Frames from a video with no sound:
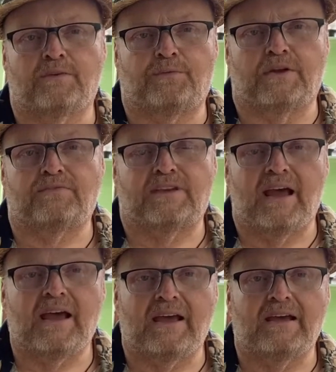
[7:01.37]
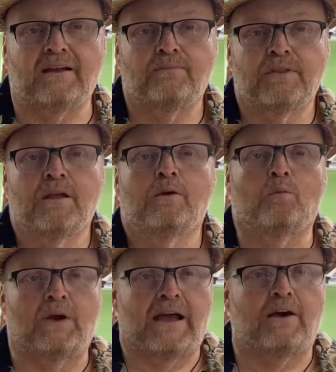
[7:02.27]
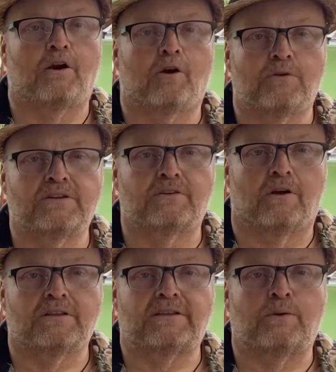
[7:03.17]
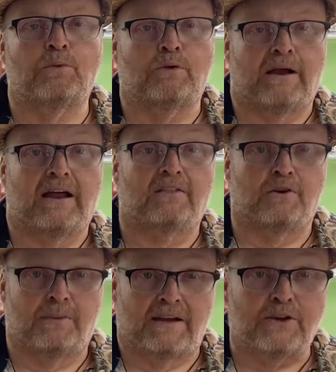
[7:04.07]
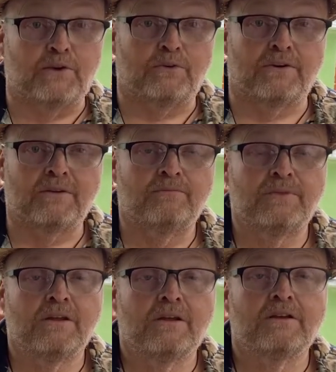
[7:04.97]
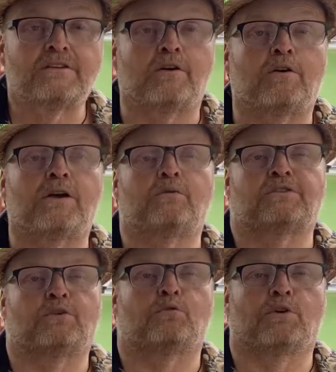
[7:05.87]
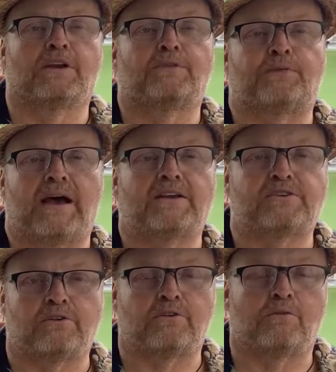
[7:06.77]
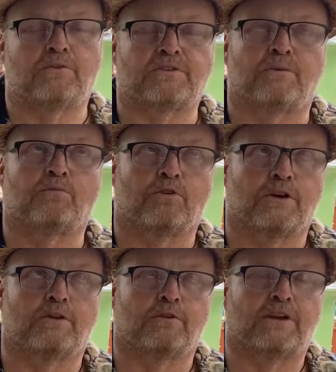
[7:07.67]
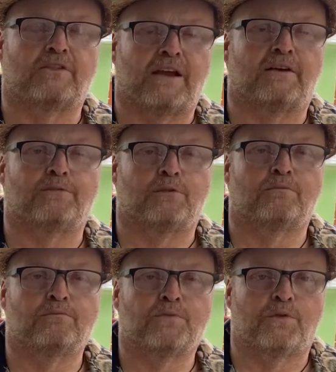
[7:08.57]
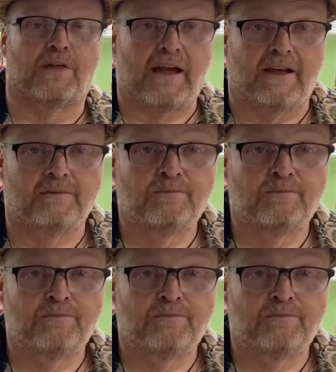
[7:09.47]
fifth day, we had our results and we were out of there by noon. So it was a really fast turnover. So I'm really, really thankful for that.